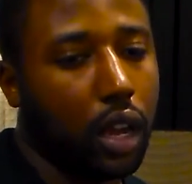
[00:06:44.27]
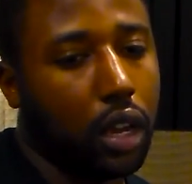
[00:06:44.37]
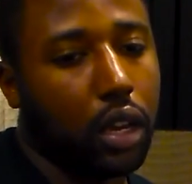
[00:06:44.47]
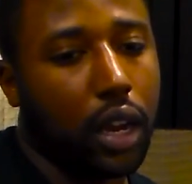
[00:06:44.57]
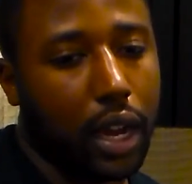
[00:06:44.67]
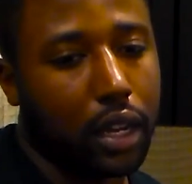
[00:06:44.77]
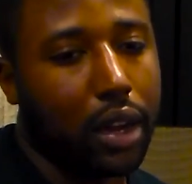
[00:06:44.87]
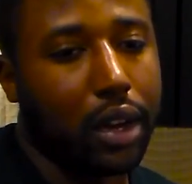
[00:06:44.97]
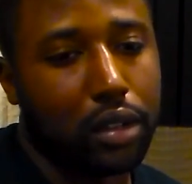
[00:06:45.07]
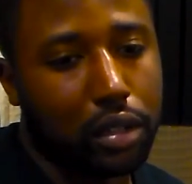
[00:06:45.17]
And I
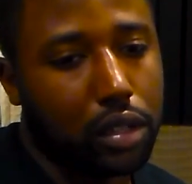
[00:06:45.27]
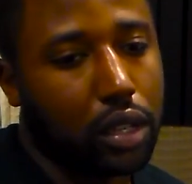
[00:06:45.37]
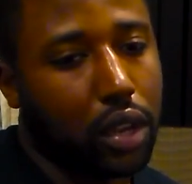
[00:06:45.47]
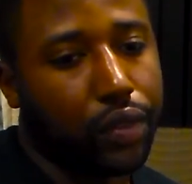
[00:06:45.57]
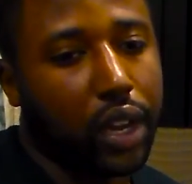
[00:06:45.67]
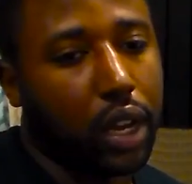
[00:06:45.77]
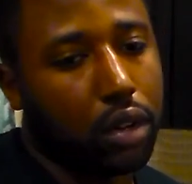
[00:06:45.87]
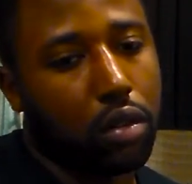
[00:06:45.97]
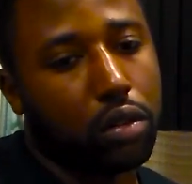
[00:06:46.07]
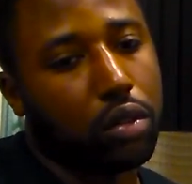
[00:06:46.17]
can honestly say, if I
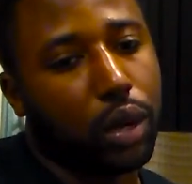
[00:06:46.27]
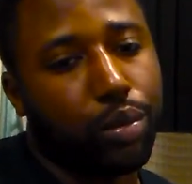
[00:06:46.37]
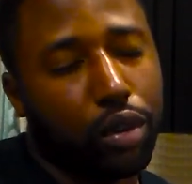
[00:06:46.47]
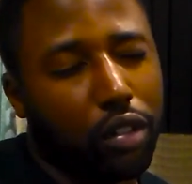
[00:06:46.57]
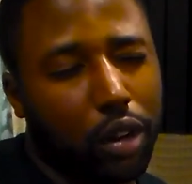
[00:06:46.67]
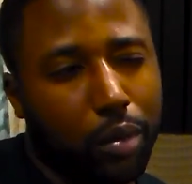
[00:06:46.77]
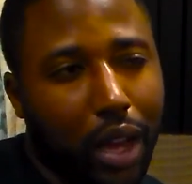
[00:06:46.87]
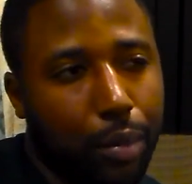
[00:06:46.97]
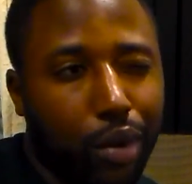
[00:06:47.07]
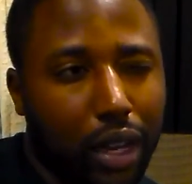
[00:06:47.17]
hadn't gone through that
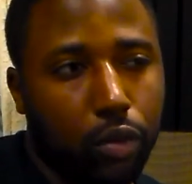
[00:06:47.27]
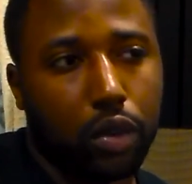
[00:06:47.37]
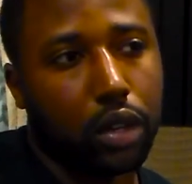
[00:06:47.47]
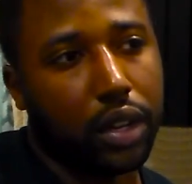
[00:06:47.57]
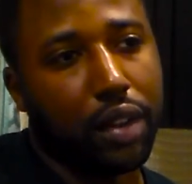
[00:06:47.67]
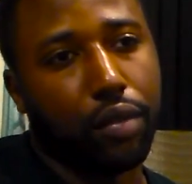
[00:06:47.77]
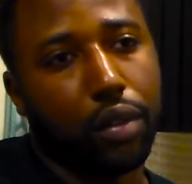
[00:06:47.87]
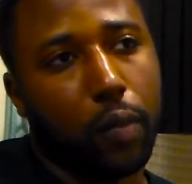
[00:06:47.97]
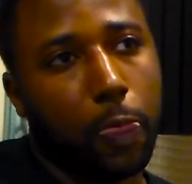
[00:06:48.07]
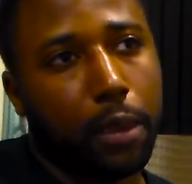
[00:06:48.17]
program, I probably would have
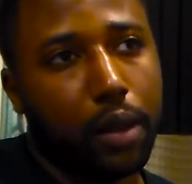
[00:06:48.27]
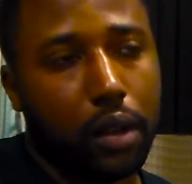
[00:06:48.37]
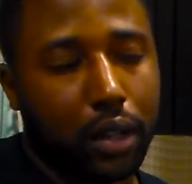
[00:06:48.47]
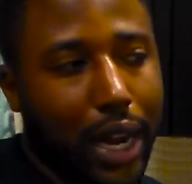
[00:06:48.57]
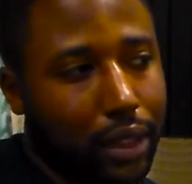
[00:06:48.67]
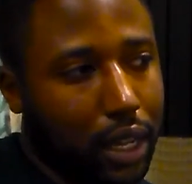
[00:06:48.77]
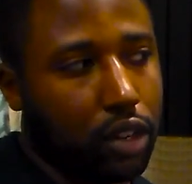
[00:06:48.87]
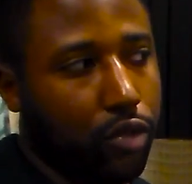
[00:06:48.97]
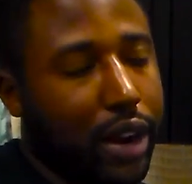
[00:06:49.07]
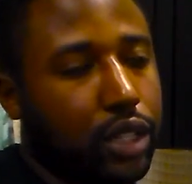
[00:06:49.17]
never got
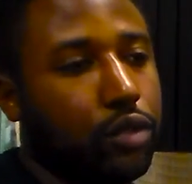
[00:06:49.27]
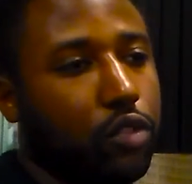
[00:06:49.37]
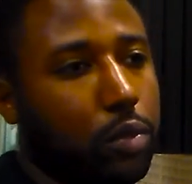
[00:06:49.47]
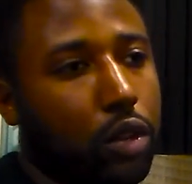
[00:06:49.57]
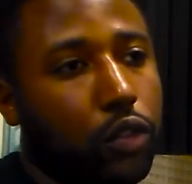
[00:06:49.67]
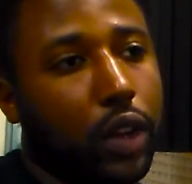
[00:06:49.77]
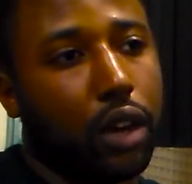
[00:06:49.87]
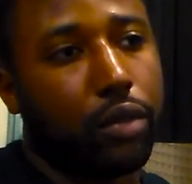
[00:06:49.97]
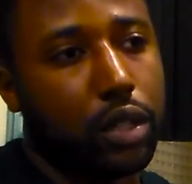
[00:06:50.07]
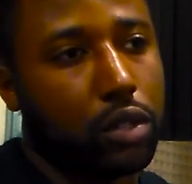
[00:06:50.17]
that direction from those
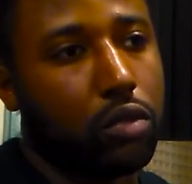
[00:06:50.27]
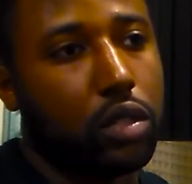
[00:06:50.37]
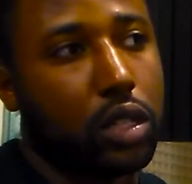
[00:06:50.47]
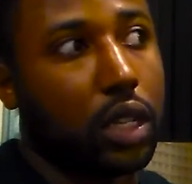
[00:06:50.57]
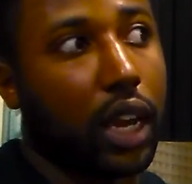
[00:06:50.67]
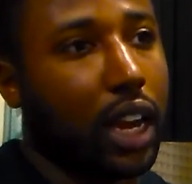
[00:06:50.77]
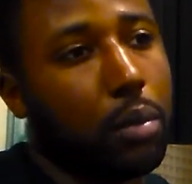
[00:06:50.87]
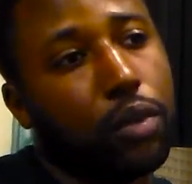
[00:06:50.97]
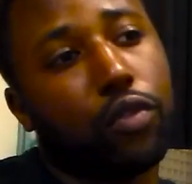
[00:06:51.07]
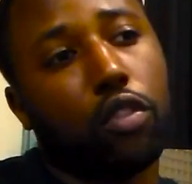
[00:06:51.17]
veterans who was in the
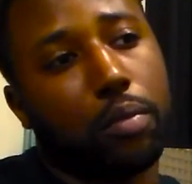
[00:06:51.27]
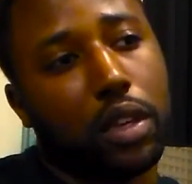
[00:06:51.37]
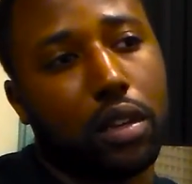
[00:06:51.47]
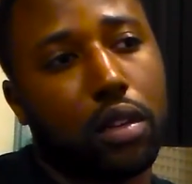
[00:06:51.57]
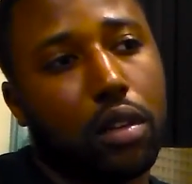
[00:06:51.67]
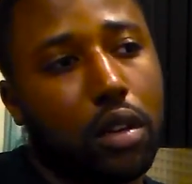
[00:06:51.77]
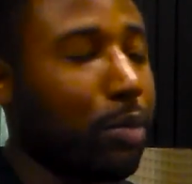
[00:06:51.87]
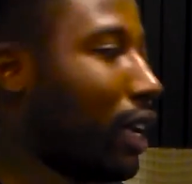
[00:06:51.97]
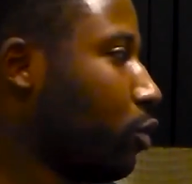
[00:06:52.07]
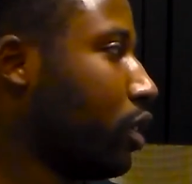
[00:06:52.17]
game before me.
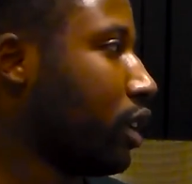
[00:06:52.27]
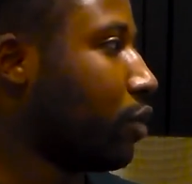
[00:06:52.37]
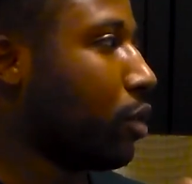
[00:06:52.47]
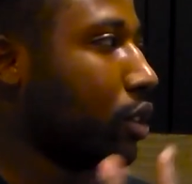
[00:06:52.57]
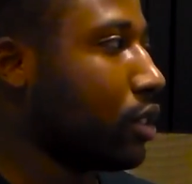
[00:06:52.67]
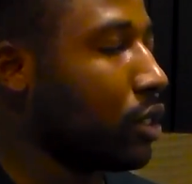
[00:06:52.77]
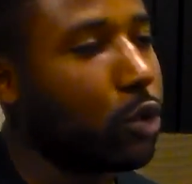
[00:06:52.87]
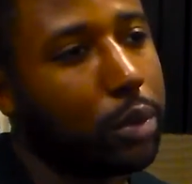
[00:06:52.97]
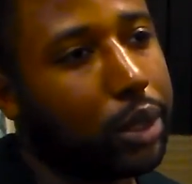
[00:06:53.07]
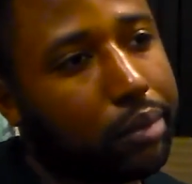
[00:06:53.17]
I probably wouldn't even bought this
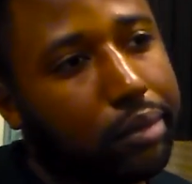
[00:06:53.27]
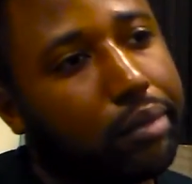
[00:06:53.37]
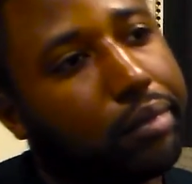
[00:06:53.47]
equipment.